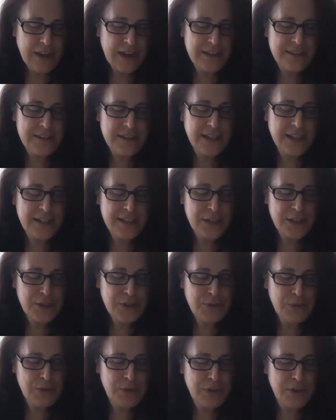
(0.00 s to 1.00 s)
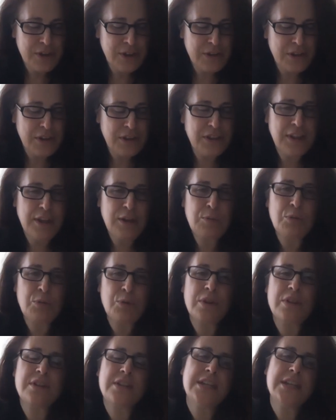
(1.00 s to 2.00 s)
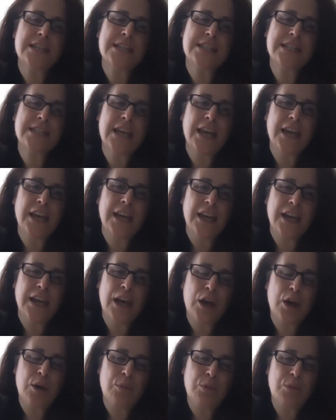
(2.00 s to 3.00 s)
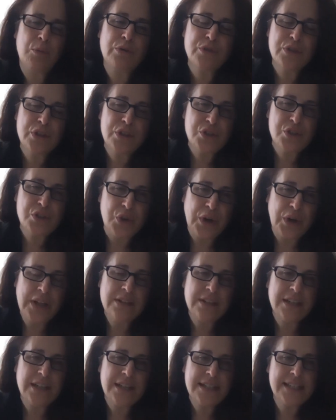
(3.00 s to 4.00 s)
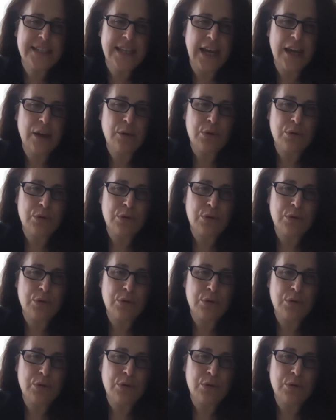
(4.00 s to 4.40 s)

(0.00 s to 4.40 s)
And to continue the theme with DSA, just joined DSA.